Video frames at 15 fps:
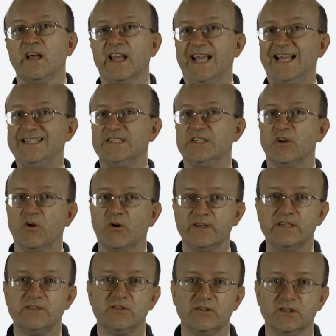ends in an odd
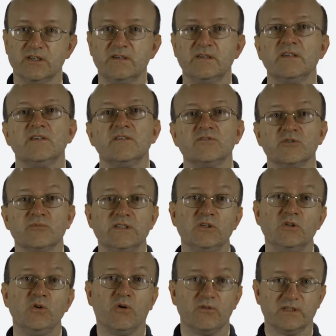integer, so it's
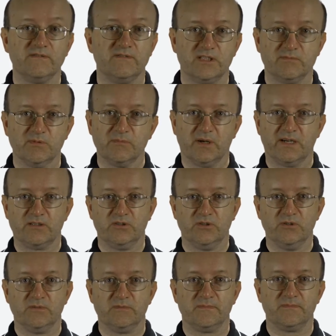not divisible by 2.